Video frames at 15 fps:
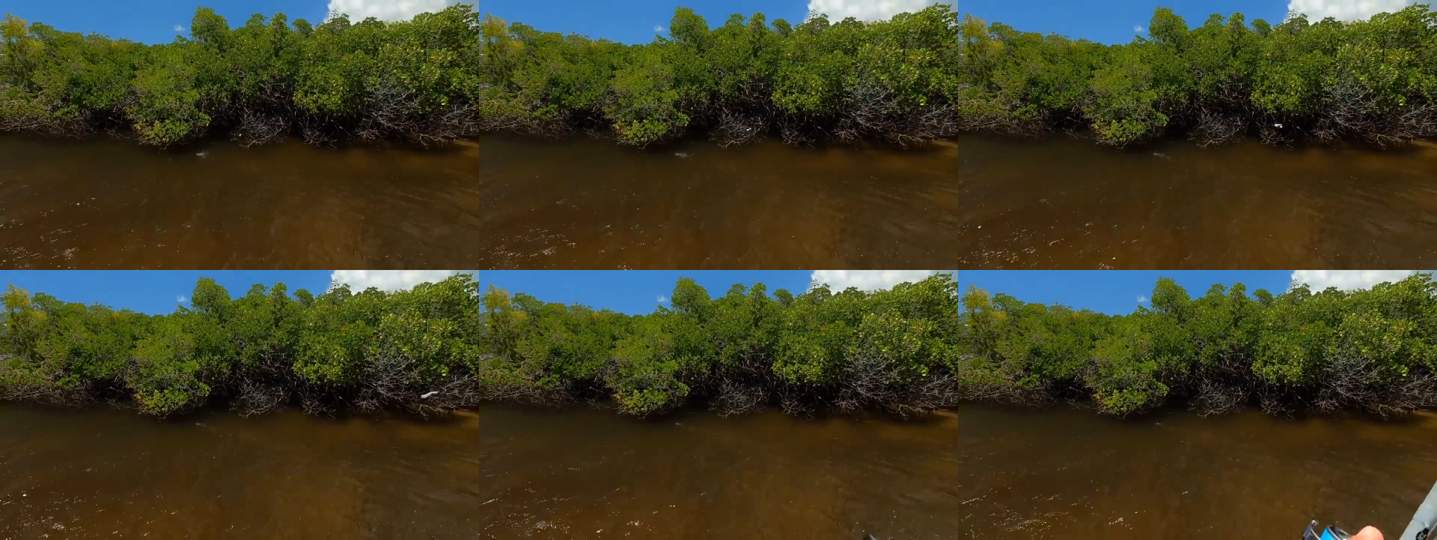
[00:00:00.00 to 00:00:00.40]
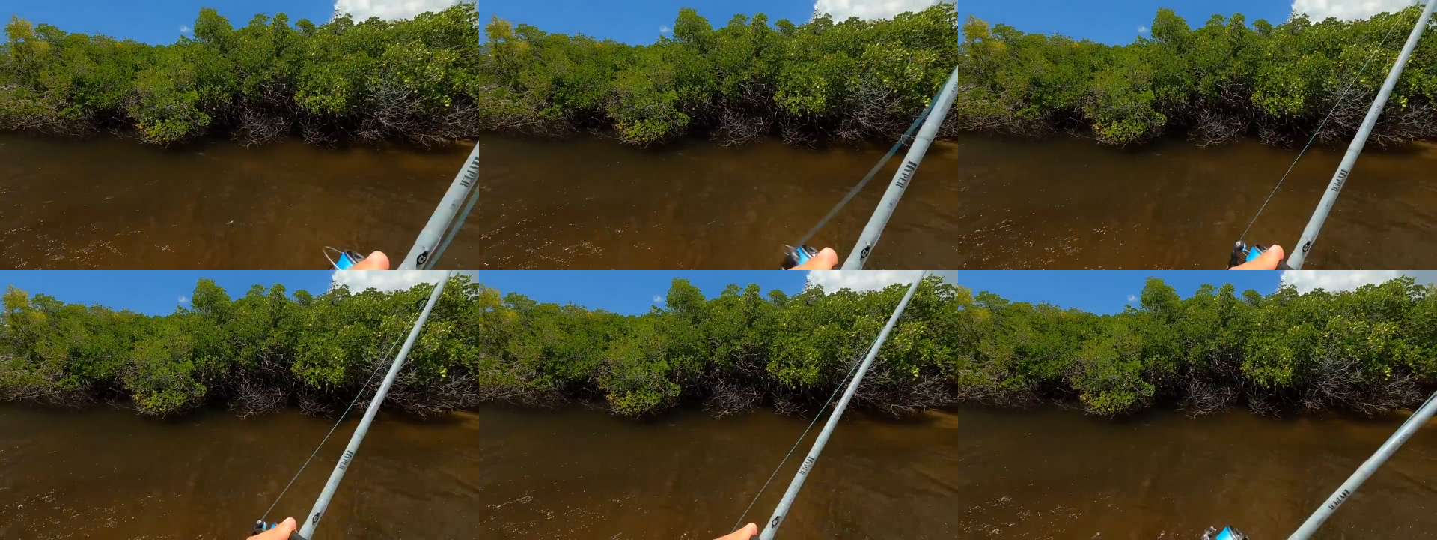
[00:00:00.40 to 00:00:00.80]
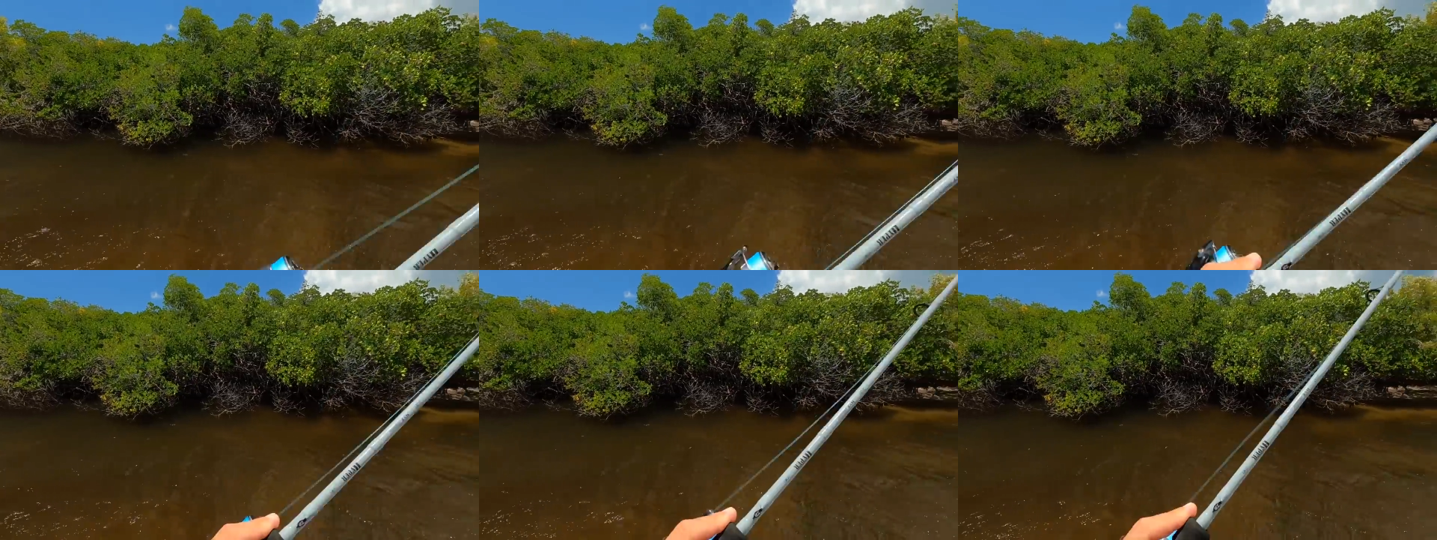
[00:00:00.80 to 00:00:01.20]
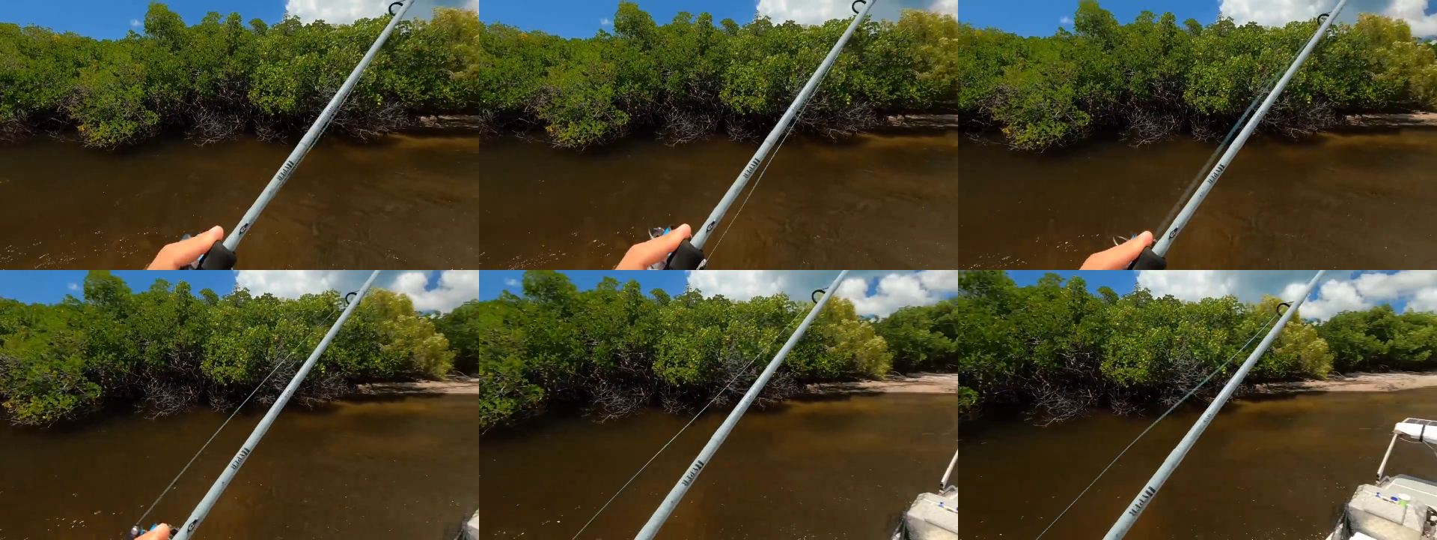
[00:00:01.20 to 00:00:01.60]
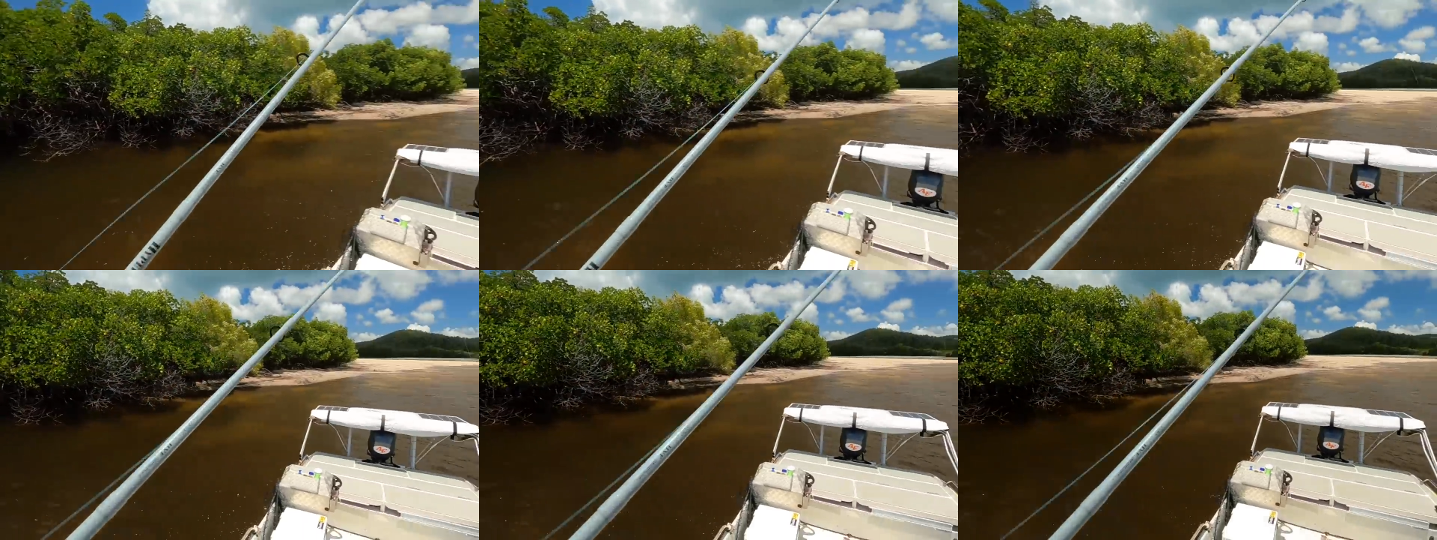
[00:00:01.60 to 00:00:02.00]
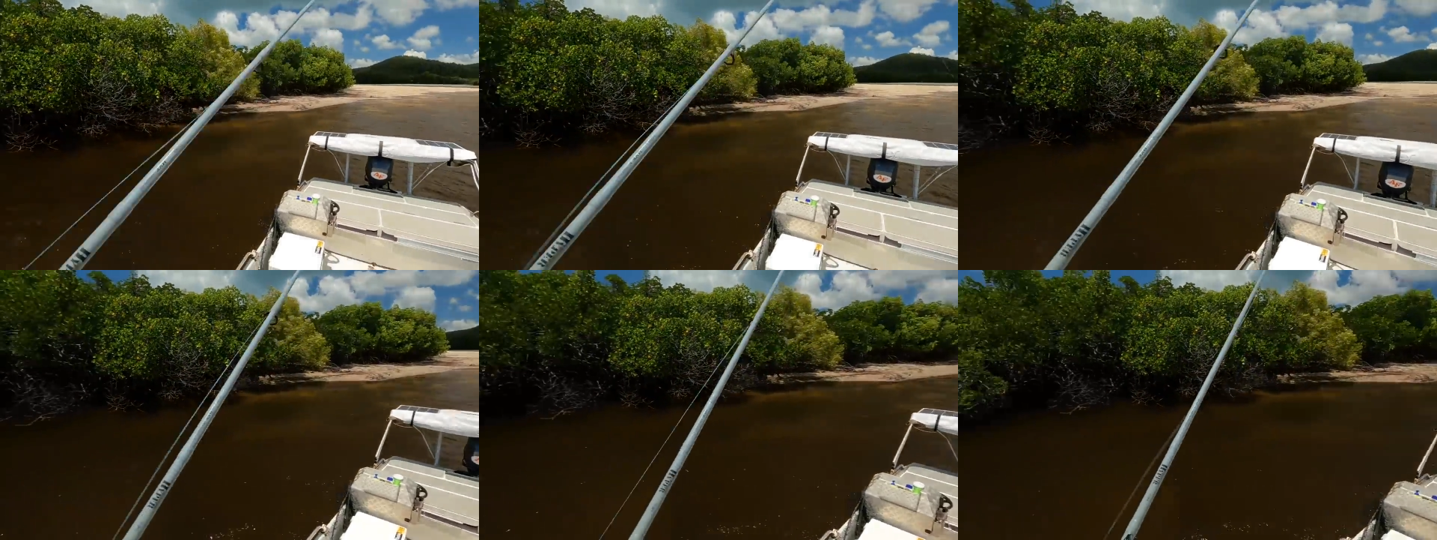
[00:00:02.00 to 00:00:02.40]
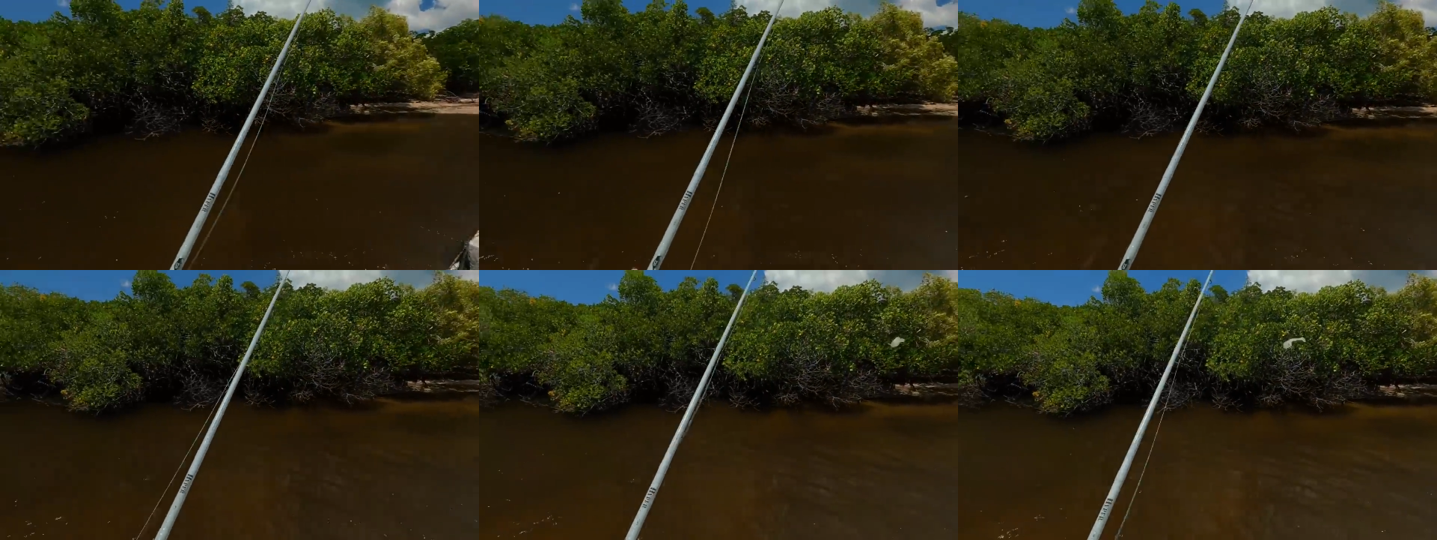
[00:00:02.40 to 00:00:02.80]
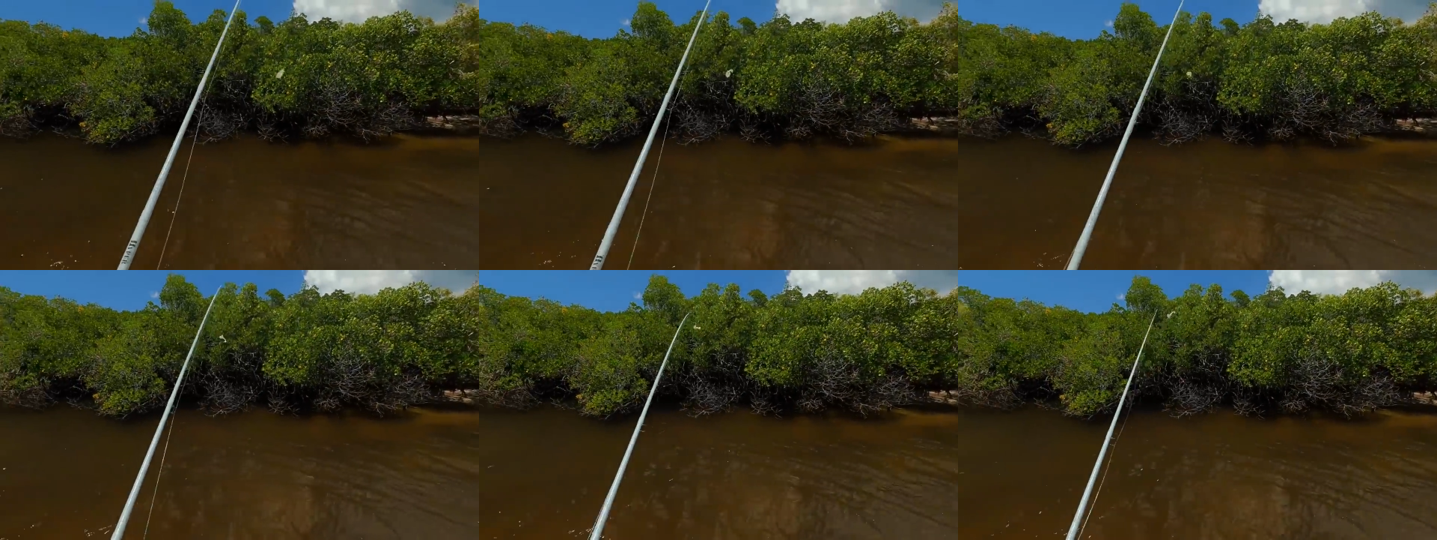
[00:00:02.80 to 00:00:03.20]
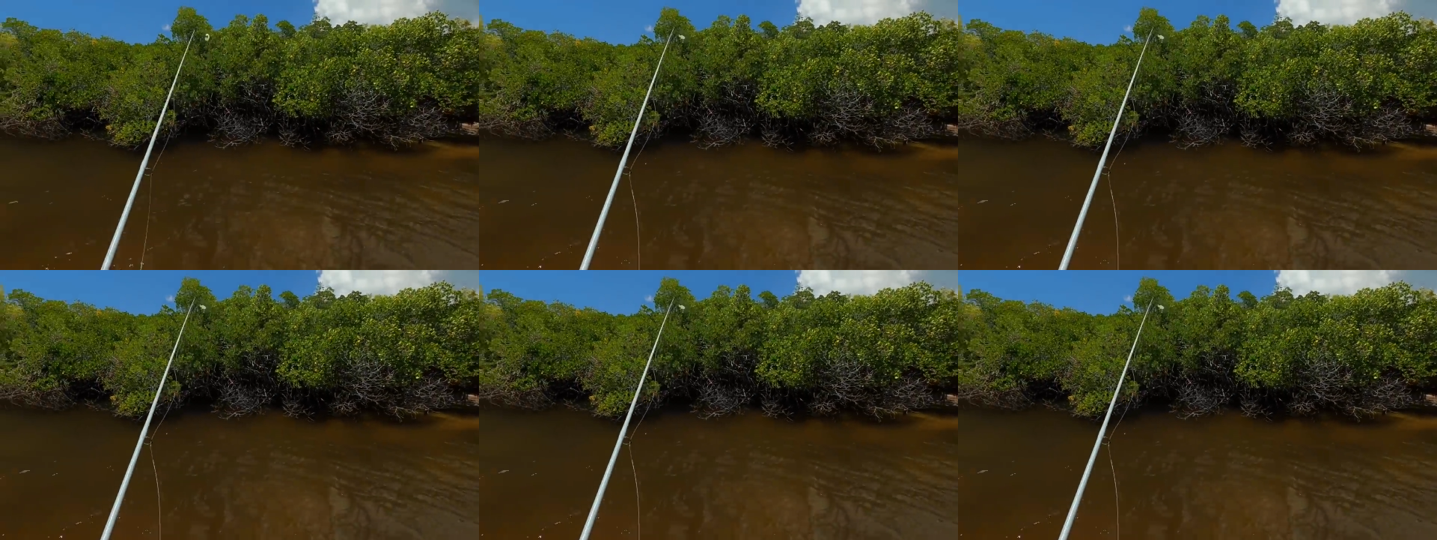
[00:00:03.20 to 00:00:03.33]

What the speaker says: Nobody's mouth can be seen.